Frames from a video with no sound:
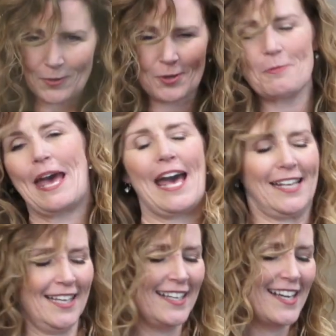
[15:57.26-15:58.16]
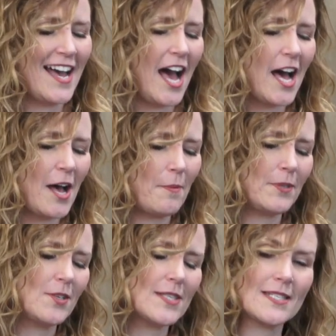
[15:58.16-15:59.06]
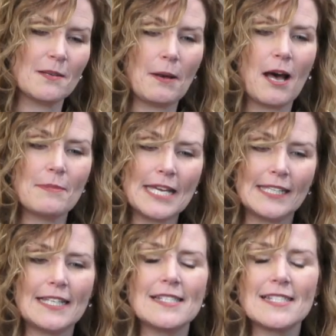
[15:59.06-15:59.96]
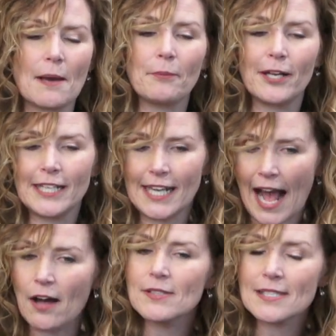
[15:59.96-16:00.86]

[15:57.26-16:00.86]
through the back, using some pomade and separating out